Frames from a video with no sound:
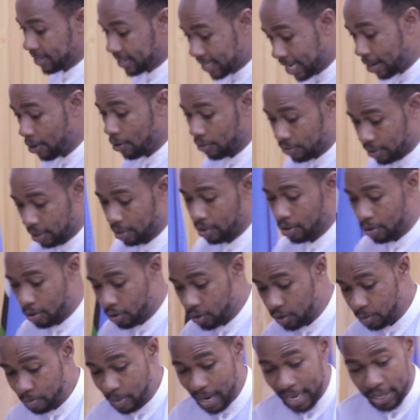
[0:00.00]
tell the
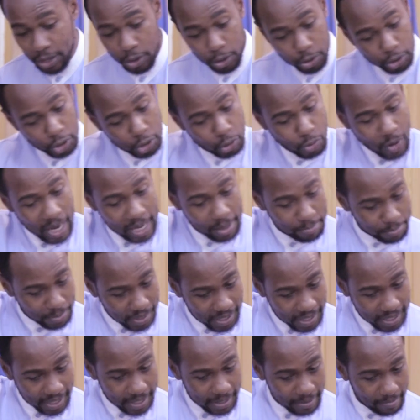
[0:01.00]
Lord, by your
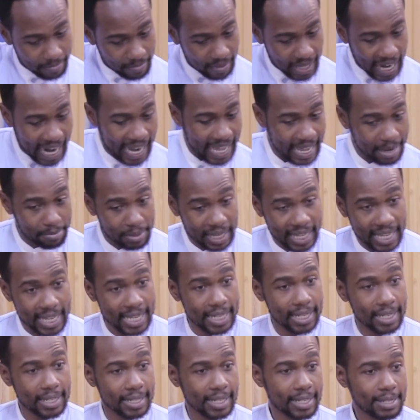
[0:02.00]
stripes I am
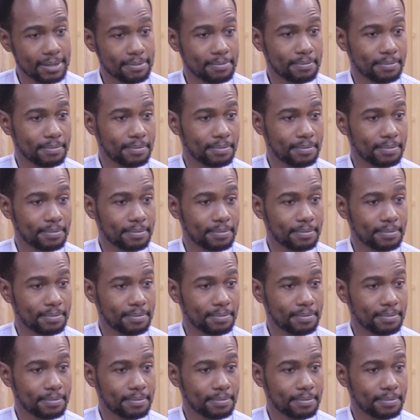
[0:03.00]
healed.